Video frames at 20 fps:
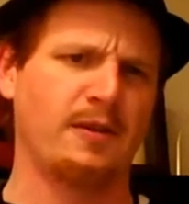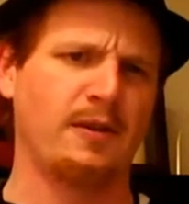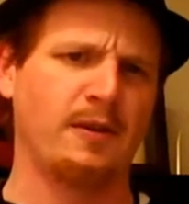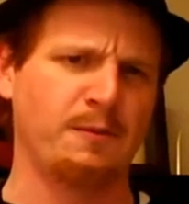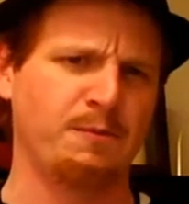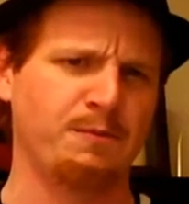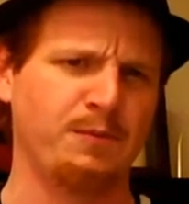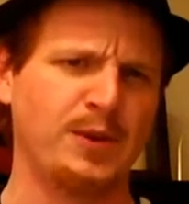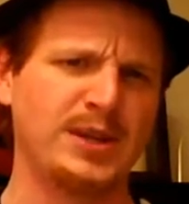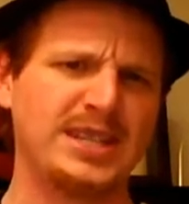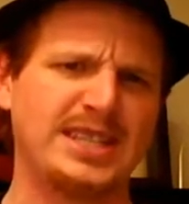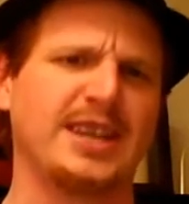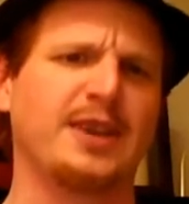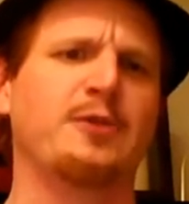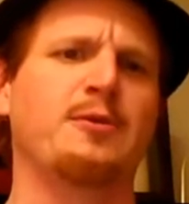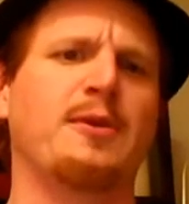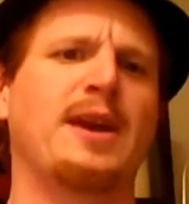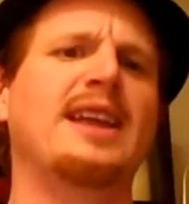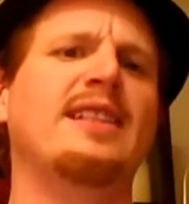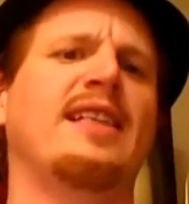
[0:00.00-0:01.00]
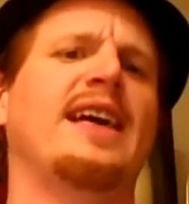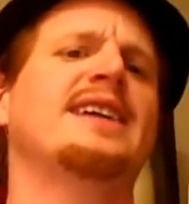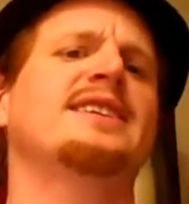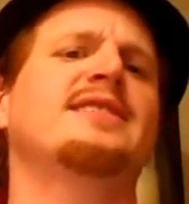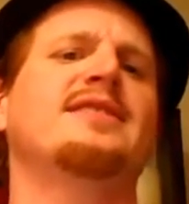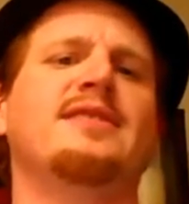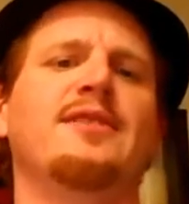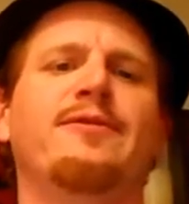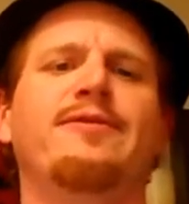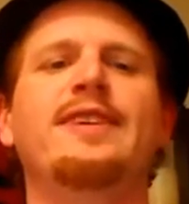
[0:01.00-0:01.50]
or went to great
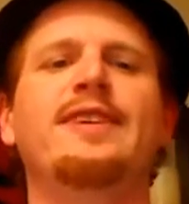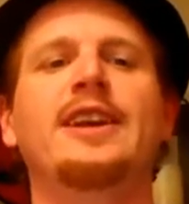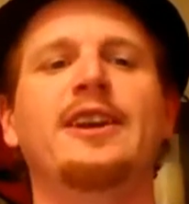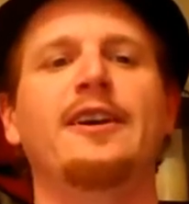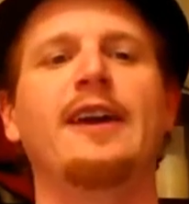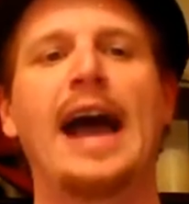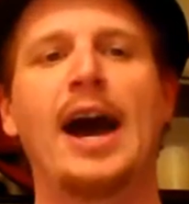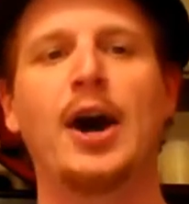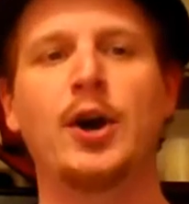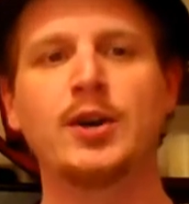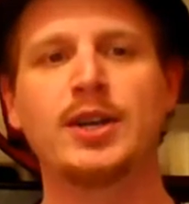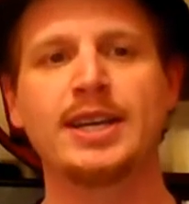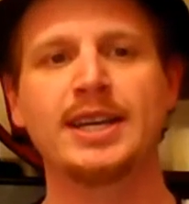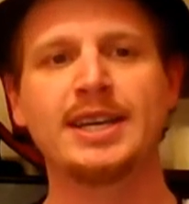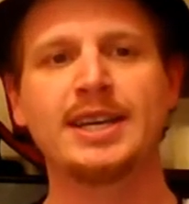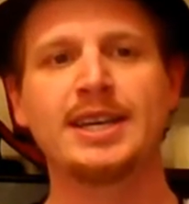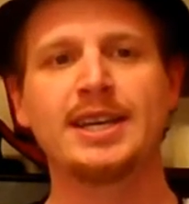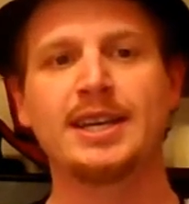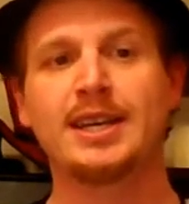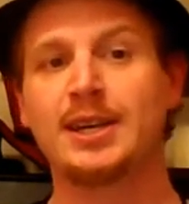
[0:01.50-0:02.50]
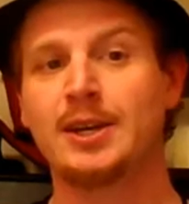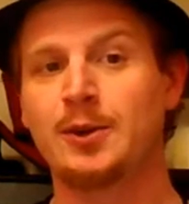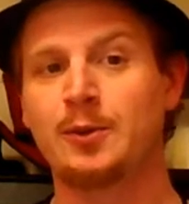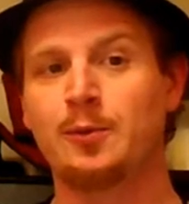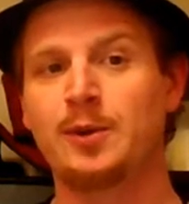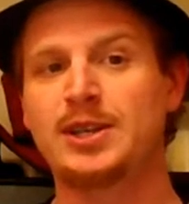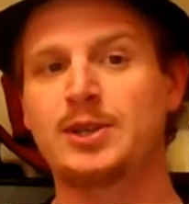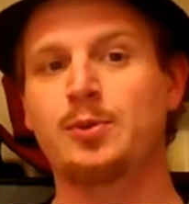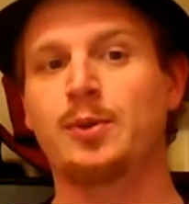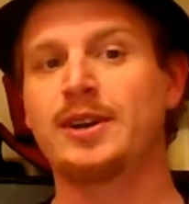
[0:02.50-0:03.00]
lengths to figure out
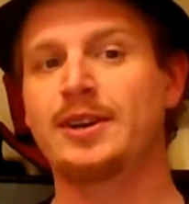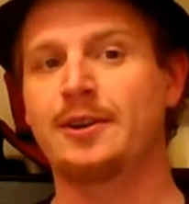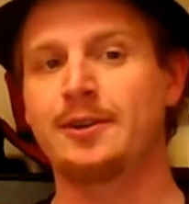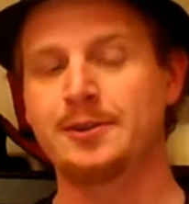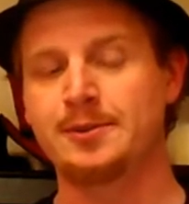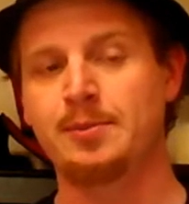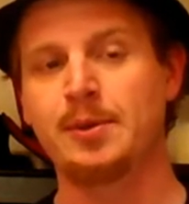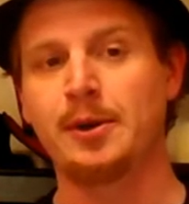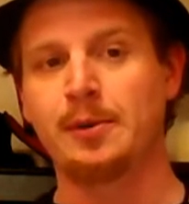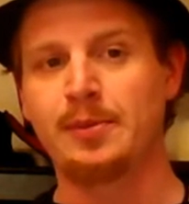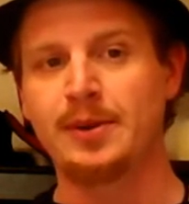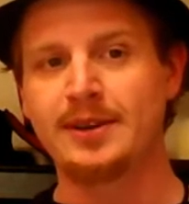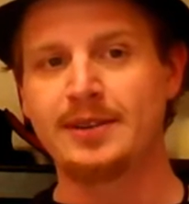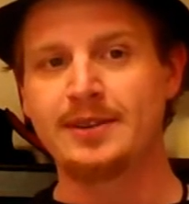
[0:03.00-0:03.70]
which one goes boop.